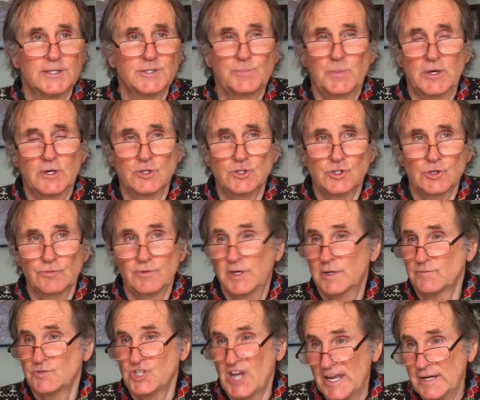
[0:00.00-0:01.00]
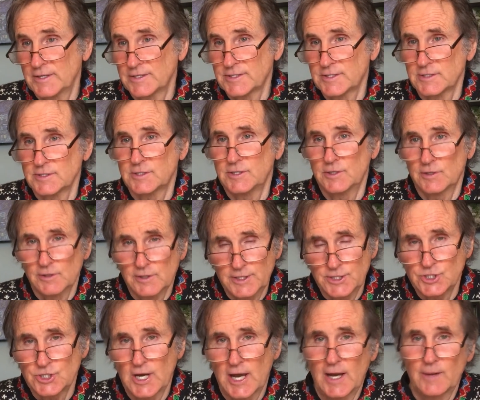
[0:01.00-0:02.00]
spiritual read of Genesis, the
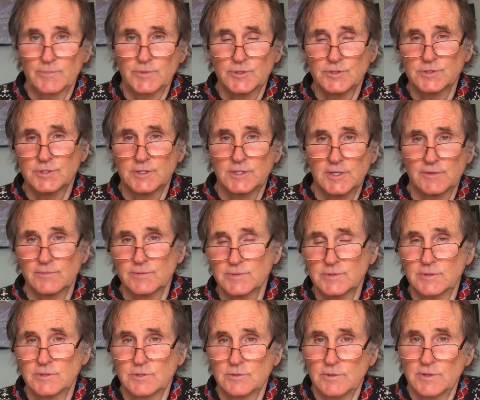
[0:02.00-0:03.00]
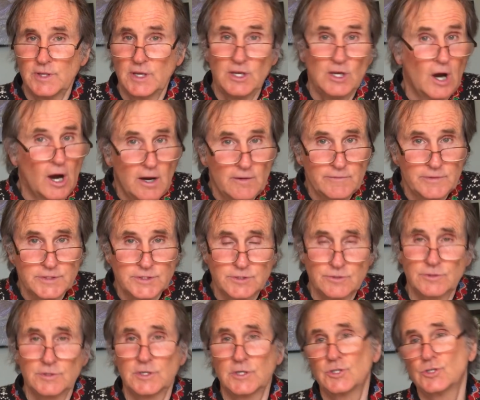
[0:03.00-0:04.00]
early chapters, the difference between the
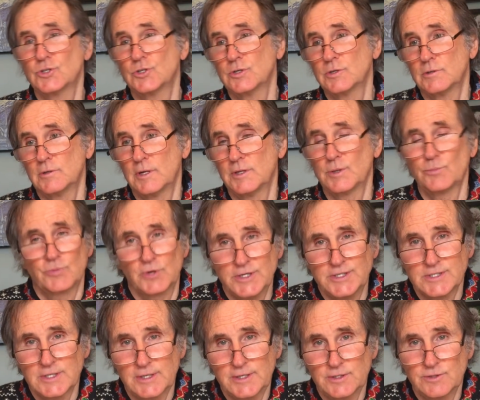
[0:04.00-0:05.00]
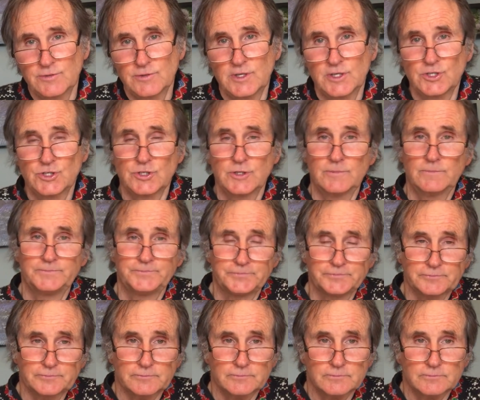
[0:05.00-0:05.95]
Yahwist tradition and the priestly tradition.